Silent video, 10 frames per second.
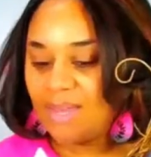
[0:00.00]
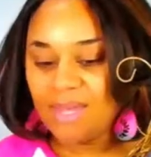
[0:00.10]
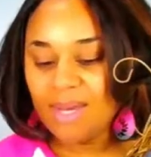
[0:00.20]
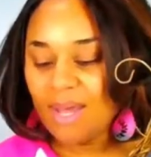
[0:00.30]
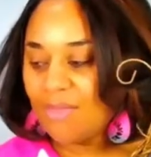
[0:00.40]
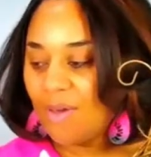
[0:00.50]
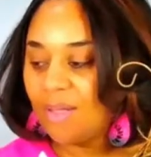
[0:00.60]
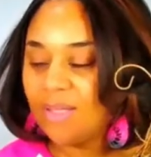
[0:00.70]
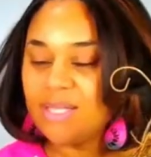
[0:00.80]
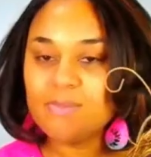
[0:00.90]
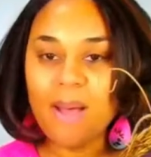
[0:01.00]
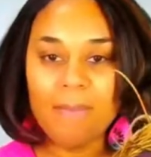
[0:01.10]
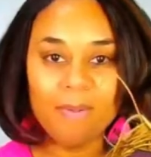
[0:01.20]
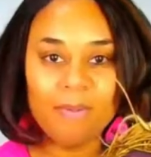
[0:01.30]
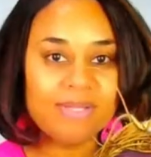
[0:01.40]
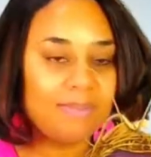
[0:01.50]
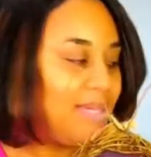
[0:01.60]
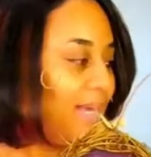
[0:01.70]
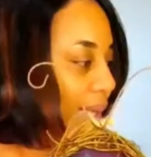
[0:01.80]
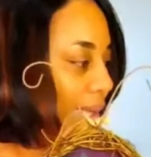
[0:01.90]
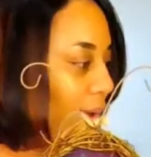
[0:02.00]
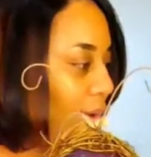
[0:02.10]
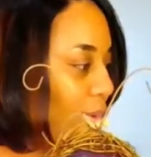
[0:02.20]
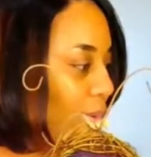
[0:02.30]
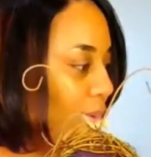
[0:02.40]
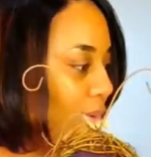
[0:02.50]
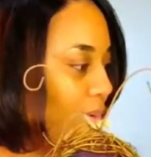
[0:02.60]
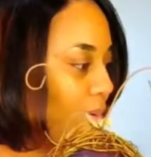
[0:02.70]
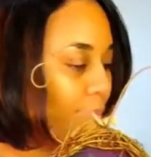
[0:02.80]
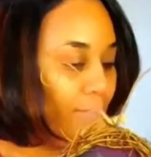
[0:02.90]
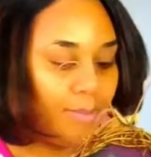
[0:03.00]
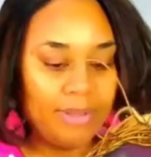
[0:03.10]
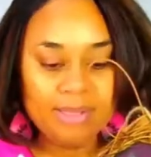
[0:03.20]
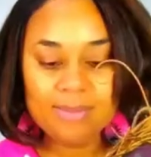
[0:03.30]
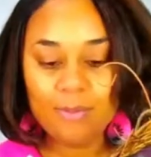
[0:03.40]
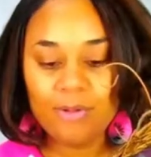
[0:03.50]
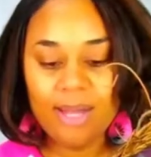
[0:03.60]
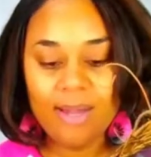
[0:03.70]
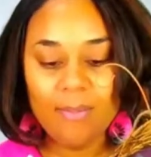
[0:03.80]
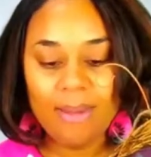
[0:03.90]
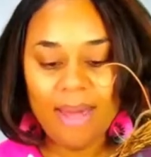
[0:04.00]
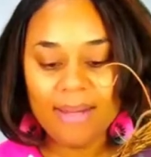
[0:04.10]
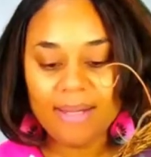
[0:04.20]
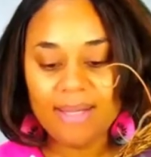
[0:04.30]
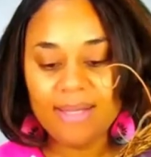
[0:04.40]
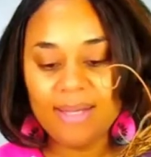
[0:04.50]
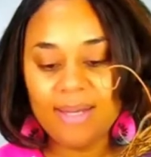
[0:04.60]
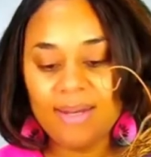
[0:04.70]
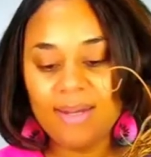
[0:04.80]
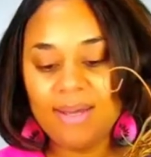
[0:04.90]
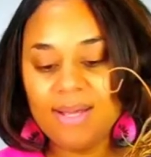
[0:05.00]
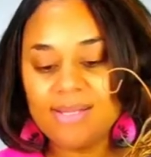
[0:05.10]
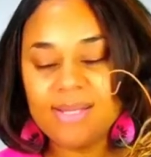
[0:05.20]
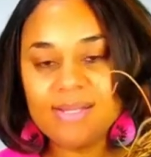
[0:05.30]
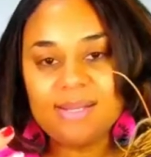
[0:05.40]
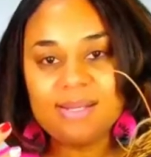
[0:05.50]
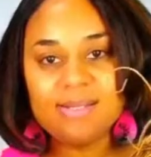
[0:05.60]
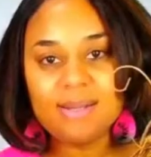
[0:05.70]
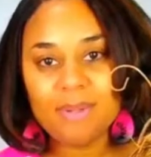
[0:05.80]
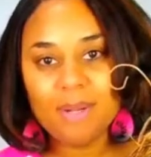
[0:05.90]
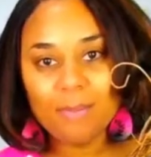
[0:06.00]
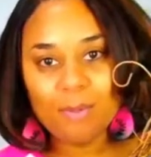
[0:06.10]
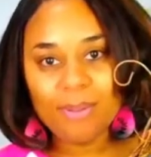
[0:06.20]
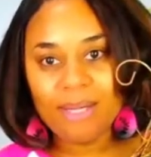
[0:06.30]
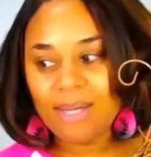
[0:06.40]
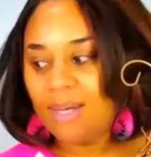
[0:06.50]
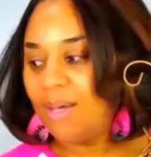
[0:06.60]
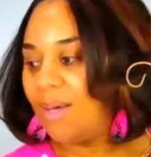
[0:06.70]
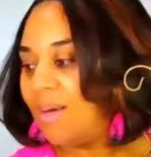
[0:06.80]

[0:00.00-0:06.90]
Then I thought, let's pop it with some yellow, bring some more yellow back. And then since it's a bumblebee